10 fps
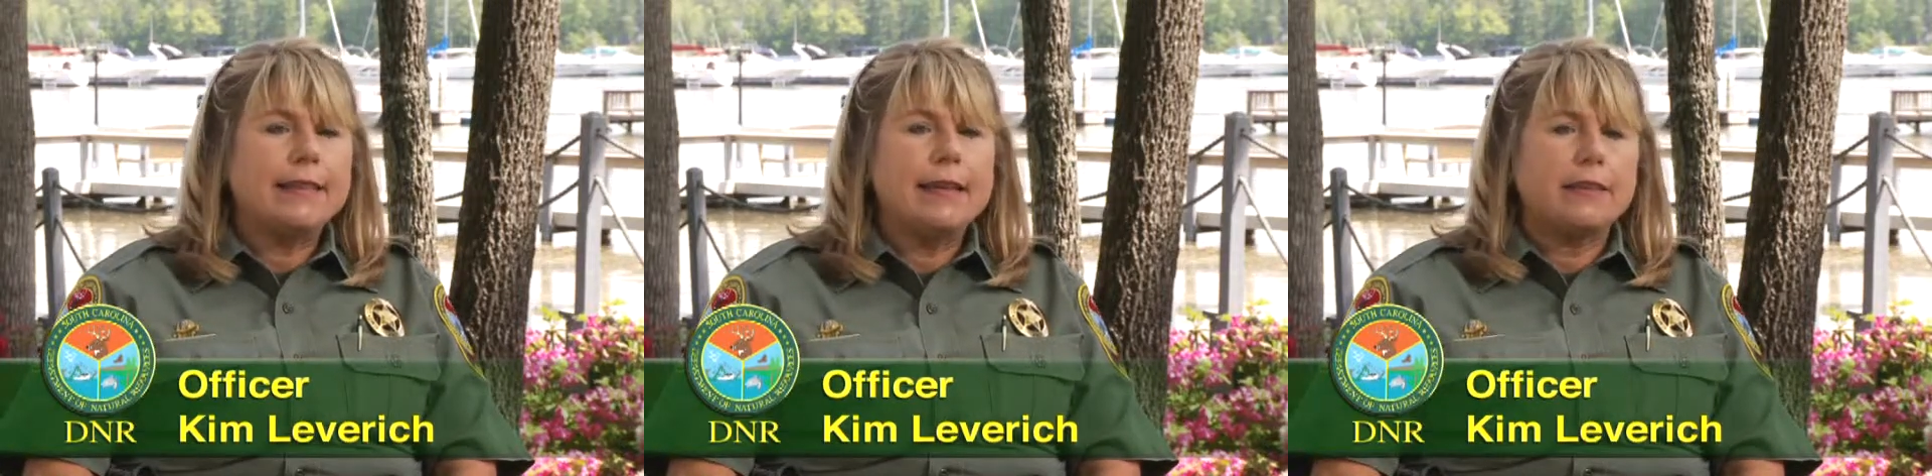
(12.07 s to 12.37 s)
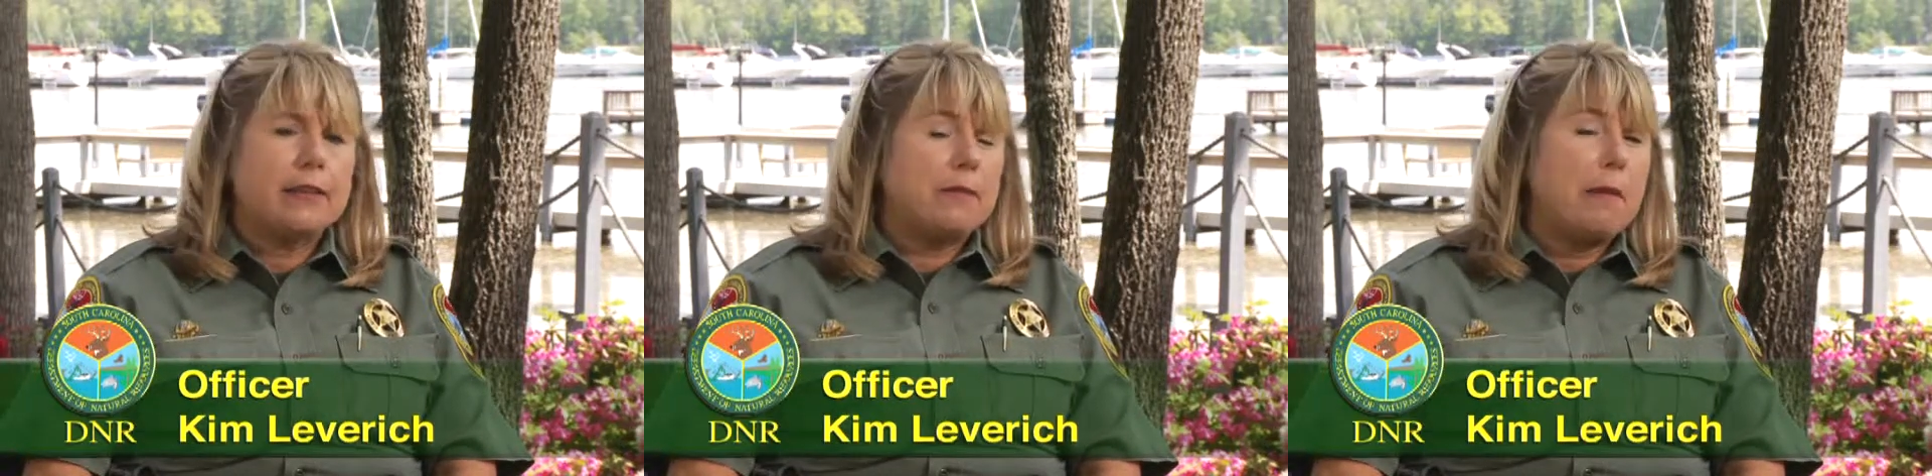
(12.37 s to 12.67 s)

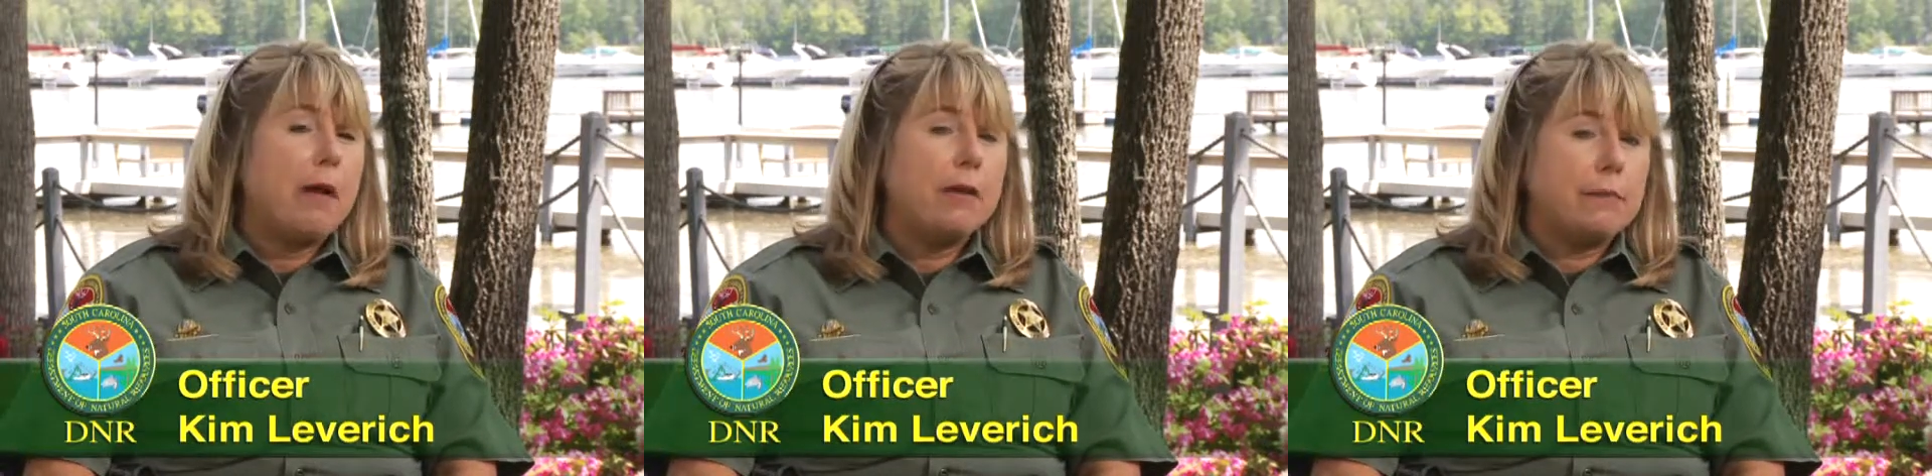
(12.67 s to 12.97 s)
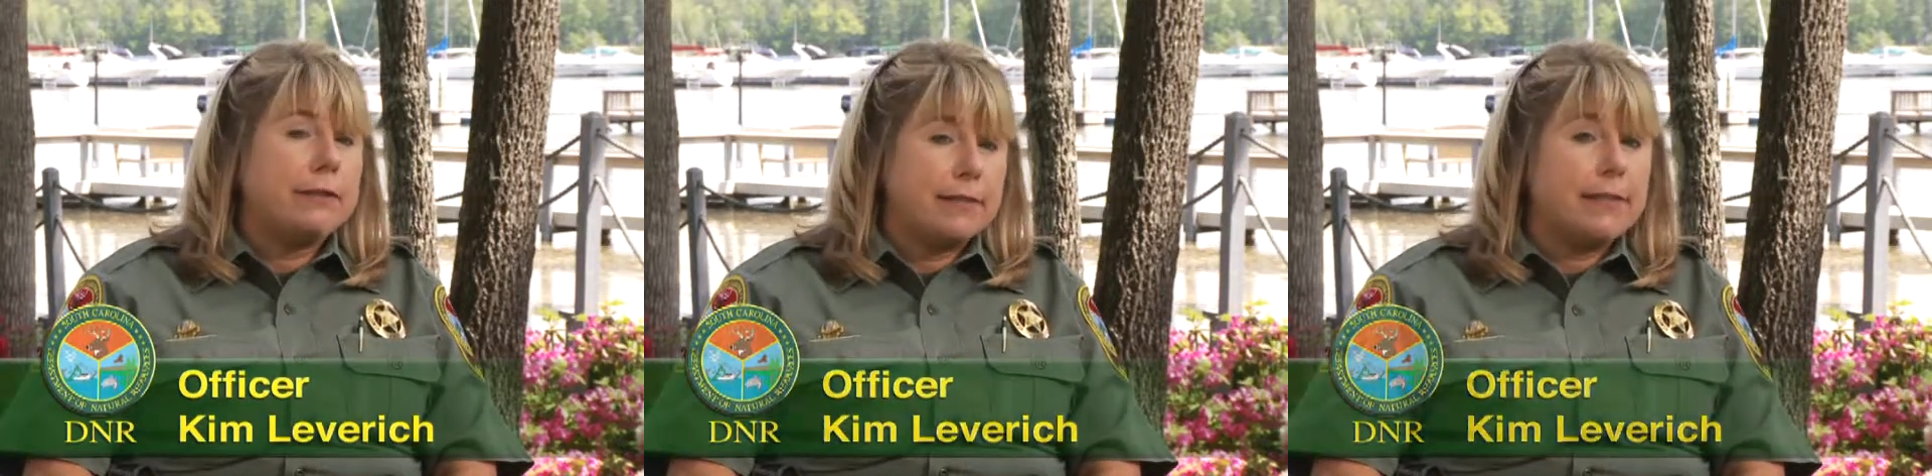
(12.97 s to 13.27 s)
think that they might
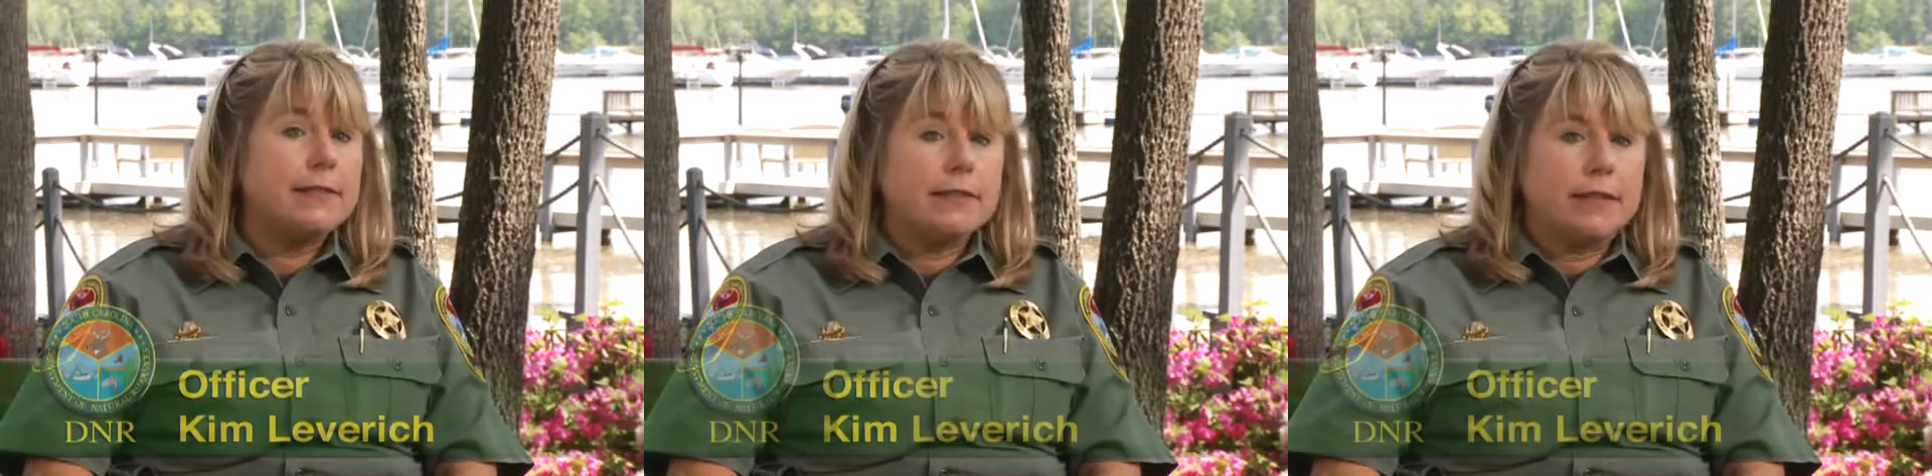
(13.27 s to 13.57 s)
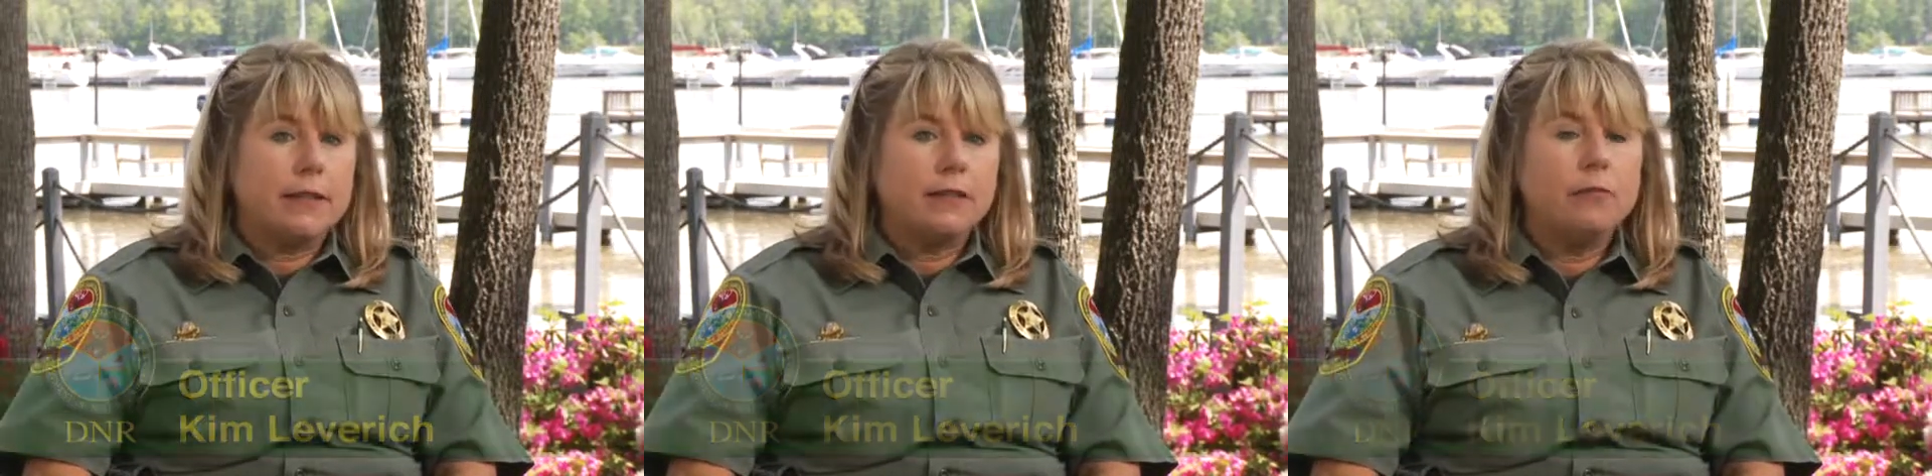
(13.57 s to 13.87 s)
be
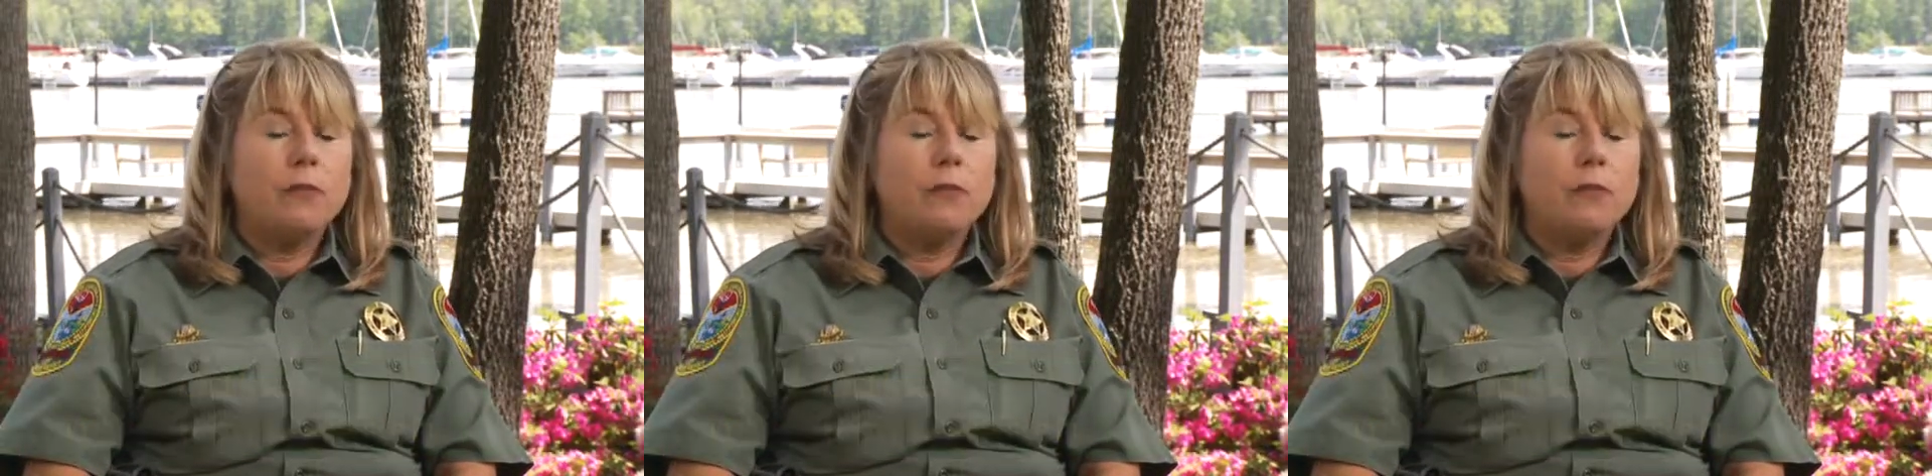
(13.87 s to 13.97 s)
seasick